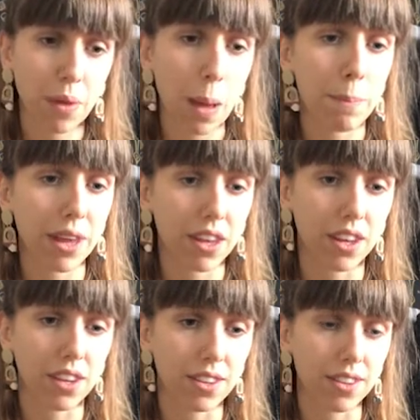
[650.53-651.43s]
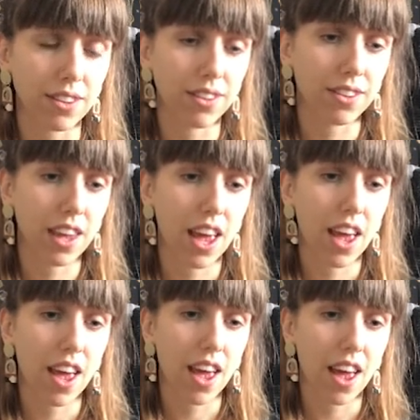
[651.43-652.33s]
because
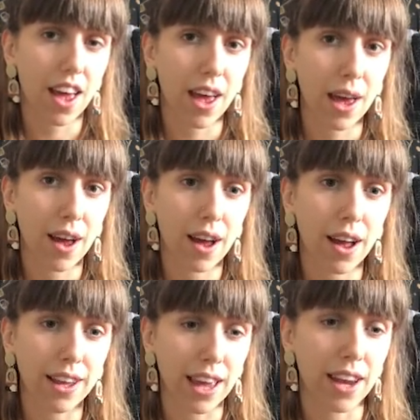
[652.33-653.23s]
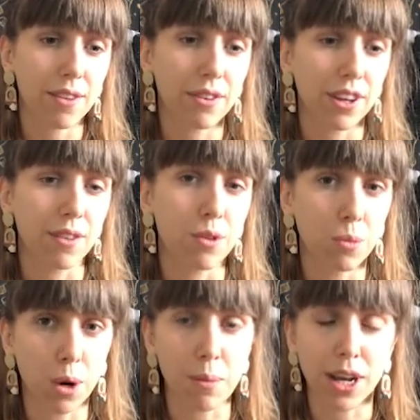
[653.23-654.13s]
again, I feel like if you
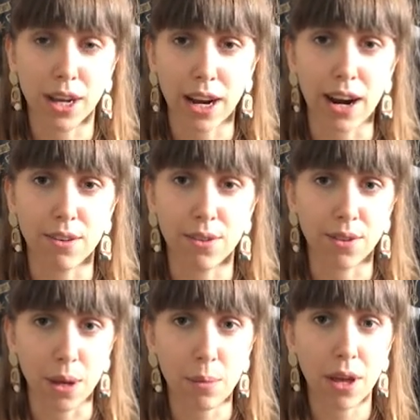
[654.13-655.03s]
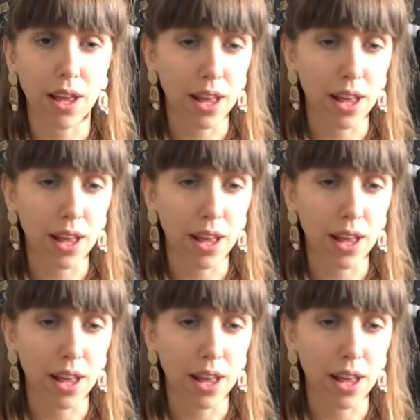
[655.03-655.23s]
want to make a Karen sim,